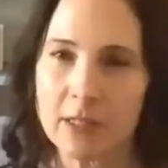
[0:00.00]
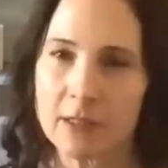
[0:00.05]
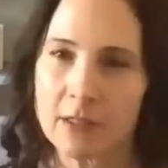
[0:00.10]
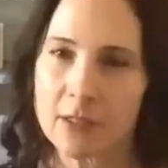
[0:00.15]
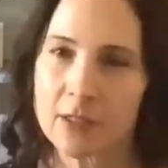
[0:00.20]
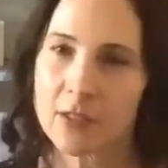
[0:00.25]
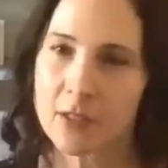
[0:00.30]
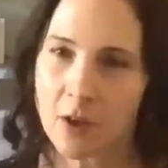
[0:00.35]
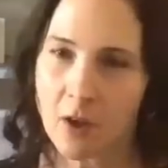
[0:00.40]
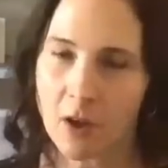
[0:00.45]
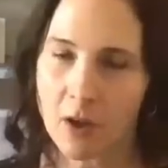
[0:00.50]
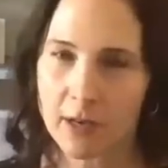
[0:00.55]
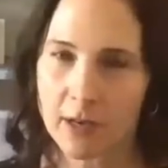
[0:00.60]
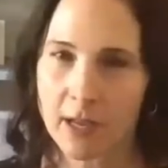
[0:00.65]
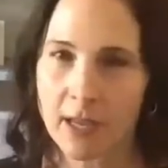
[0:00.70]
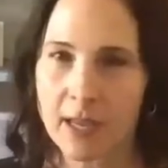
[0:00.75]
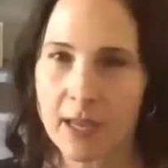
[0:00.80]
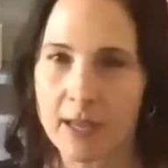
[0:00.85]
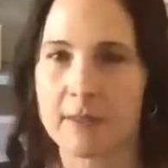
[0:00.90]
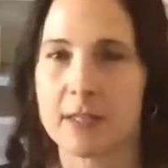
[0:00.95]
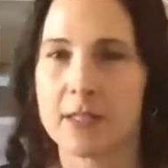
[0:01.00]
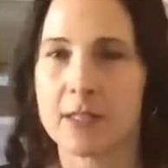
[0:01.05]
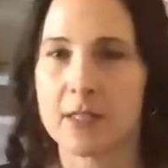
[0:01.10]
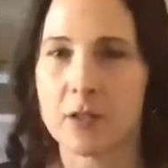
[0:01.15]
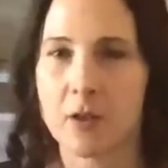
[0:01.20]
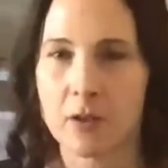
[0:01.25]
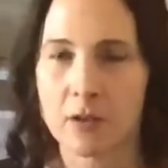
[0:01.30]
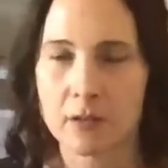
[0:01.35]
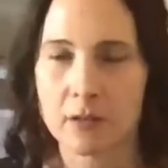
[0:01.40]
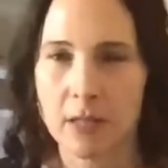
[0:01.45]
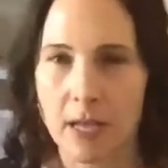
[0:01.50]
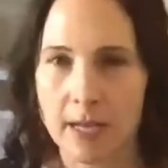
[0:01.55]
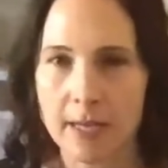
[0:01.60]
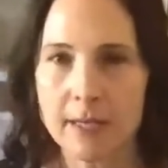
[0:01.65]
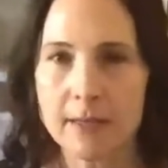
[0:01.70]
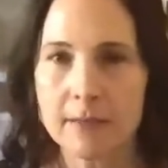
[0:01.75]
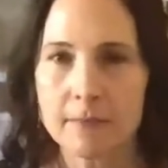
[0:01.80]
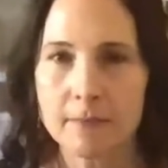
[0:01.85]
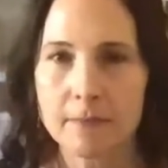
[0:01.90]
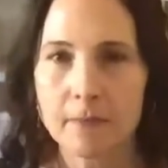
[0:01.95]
the sauna and the sauna light.